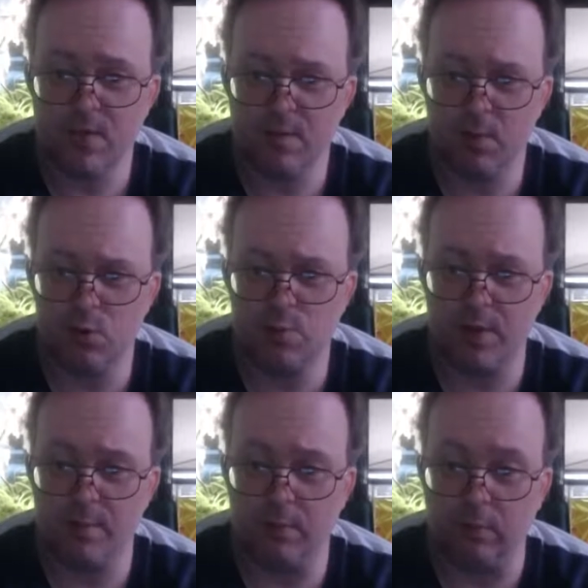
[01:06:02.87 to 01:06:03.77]
most
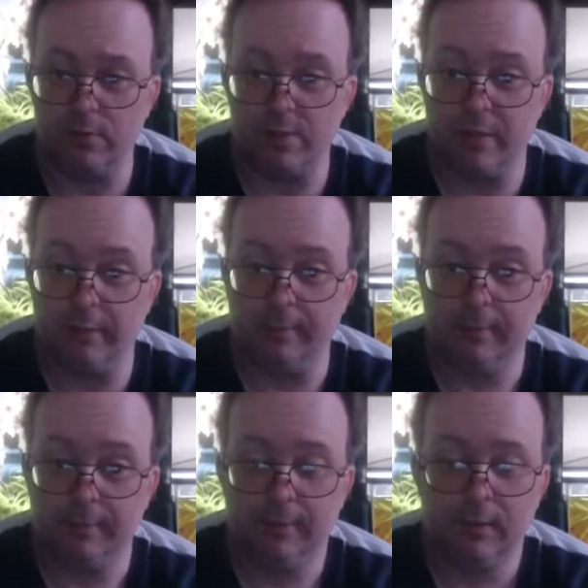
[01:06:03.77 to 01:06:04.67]
people. So
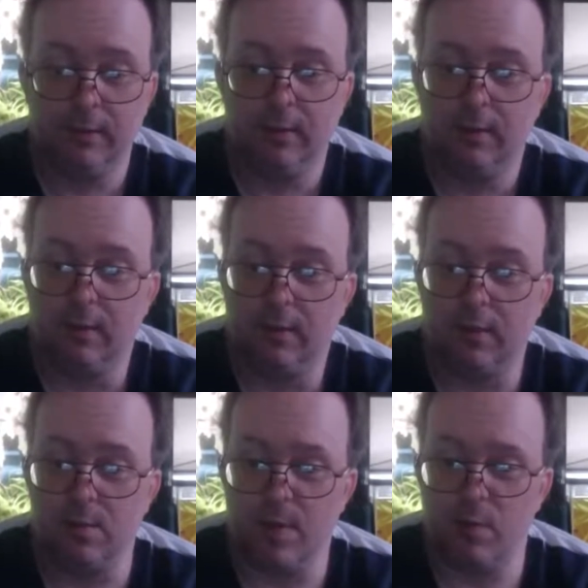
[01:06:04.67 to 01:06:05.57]

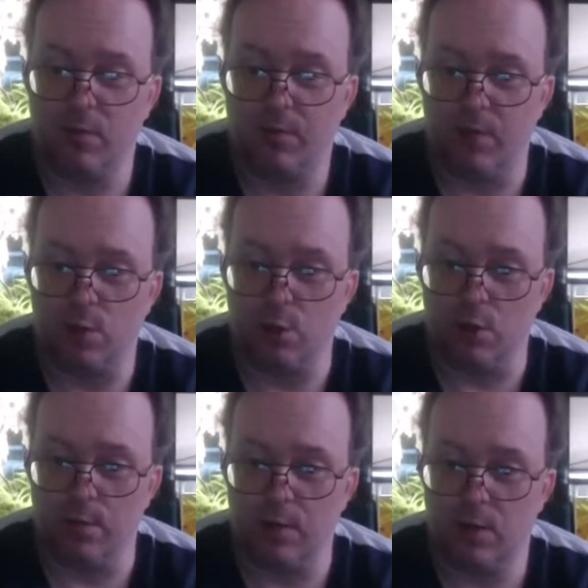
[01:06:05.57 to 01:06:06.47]
there's me with fish
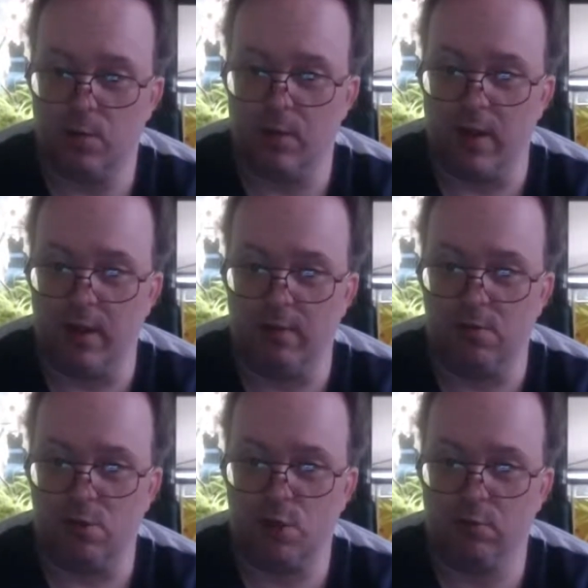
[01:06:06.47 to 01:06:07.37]
soup and you with that,
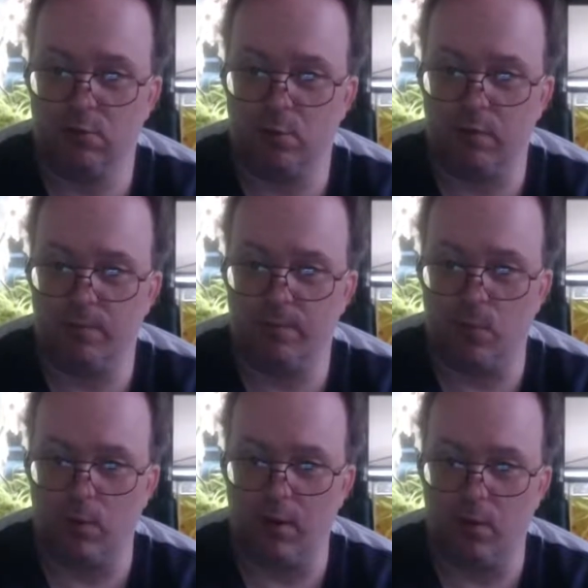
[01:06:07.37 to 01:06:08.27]
and Cheryl with
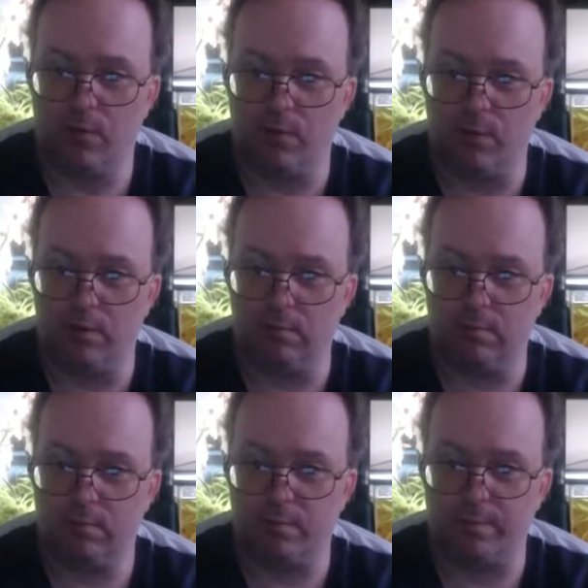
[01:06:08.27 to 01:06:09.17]
falling off of and
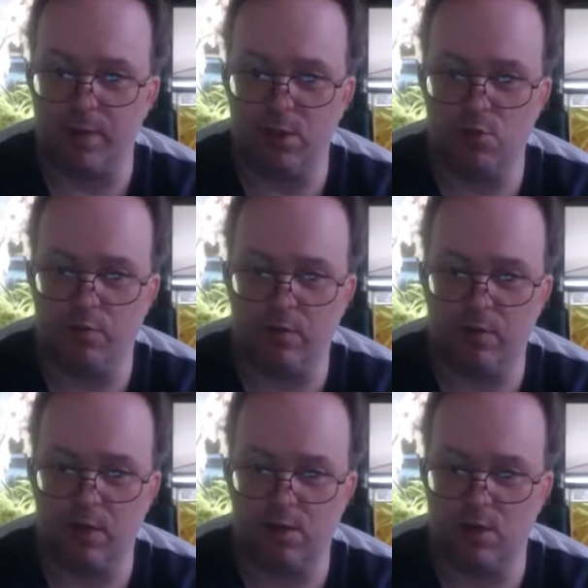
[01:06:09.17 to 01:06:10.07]
injuring
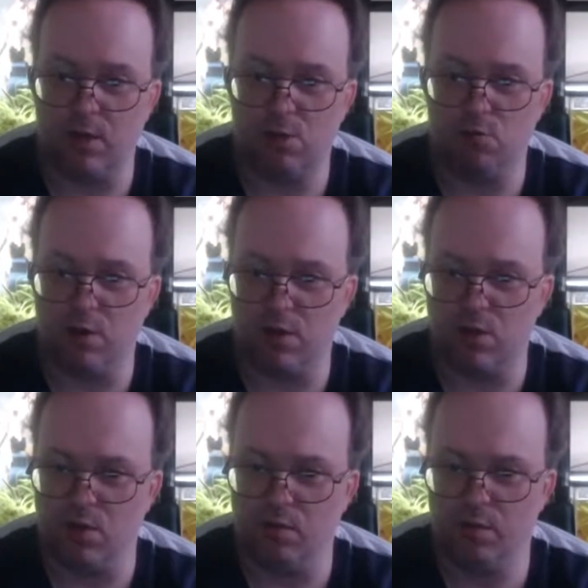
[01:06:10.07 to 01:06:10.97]
things and injuring
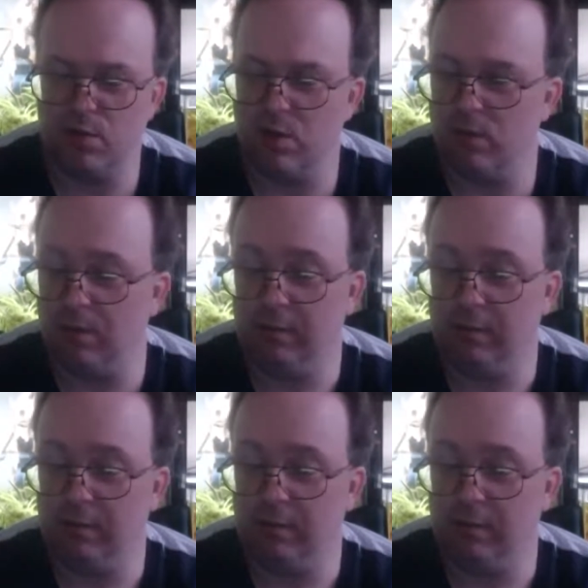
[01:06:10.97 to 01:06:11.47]
herself. So